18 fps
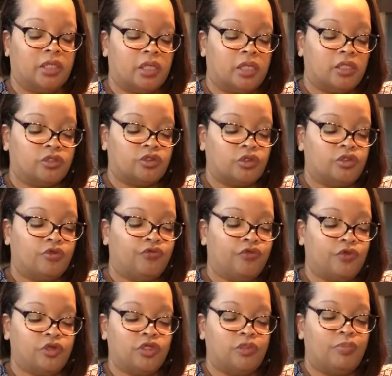So you
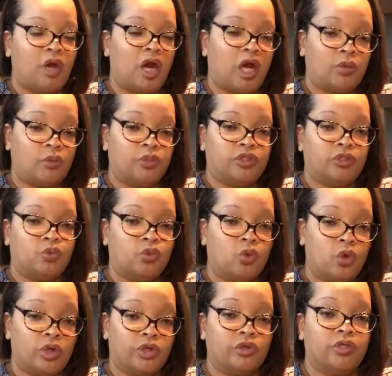fill your pot with the
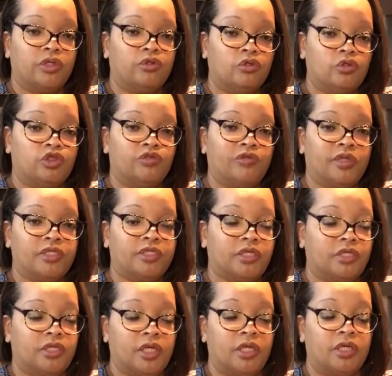water and nutrients
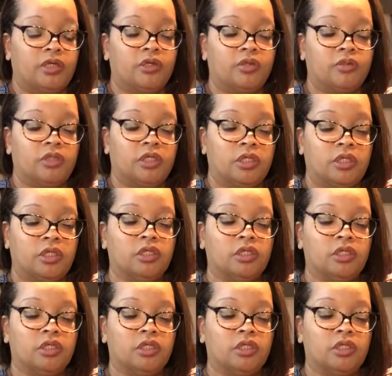in there.